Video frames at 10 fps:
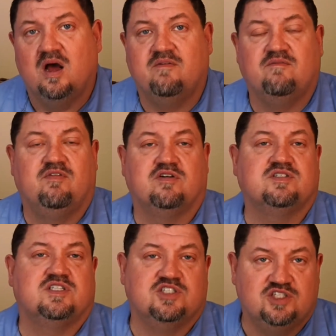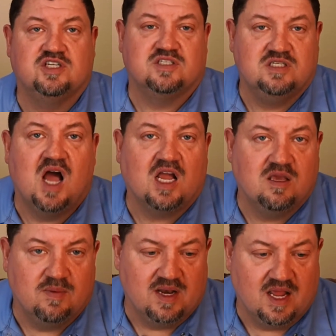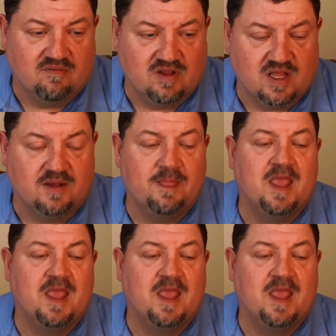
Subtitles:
versus just documenting everything.